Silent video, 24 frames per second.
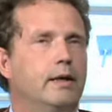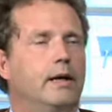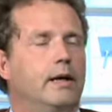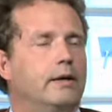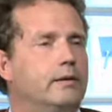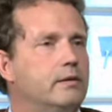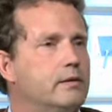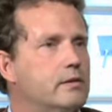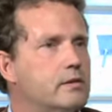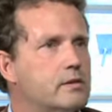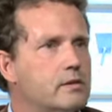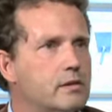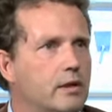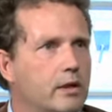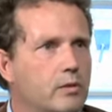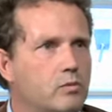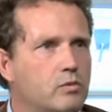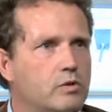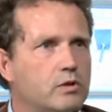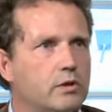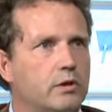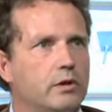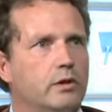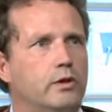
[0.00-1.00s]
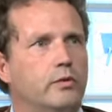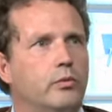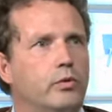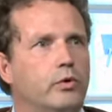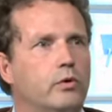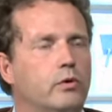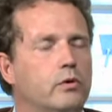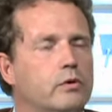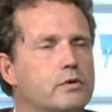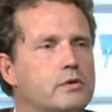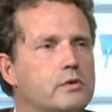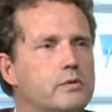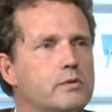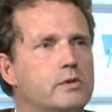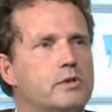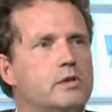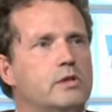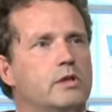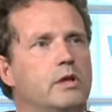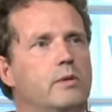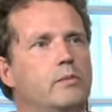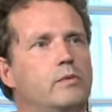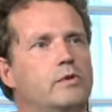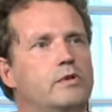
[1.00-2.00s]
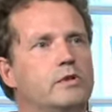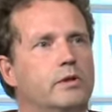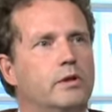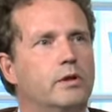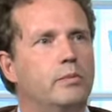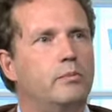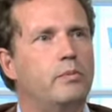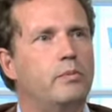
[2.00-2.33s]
At the same time, we're also establishing a